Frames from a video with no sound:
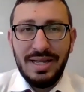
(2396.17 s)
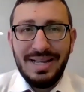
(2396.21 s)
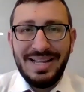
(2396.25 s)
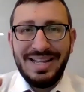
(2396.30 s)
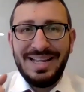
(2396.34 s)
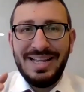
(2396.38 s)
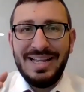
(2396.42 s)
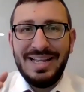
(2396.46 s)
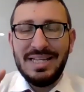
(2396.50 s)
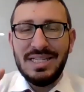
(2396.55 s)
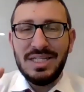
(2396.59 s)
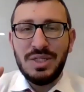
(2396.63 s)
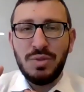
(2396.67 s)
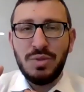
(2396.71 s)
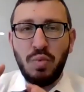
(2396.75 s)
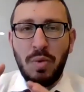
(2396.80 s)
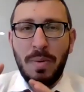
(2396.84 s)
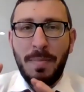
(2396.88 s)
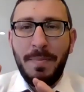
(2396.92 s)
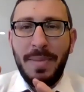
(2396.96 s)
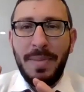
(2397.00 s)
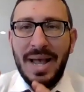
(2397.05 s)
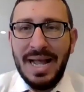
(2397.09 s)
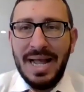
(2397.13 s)
is
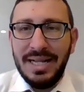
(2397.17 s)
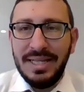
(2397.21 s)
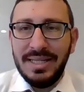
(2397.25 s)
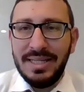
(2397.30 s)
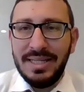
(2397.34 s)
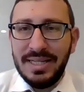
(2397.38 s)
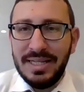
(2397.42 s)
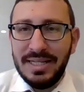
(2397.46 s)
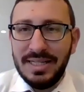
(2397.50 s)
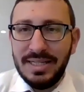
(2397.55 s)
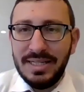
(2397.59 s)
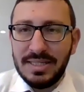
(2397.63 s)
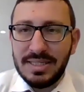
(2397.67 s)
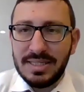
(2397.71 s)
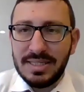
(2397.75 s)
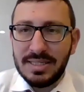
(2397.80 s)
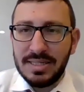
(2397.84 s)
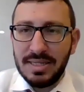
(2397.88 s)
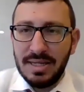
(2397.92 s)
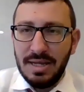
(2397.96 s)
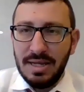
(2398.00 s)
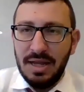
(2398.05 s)
repentance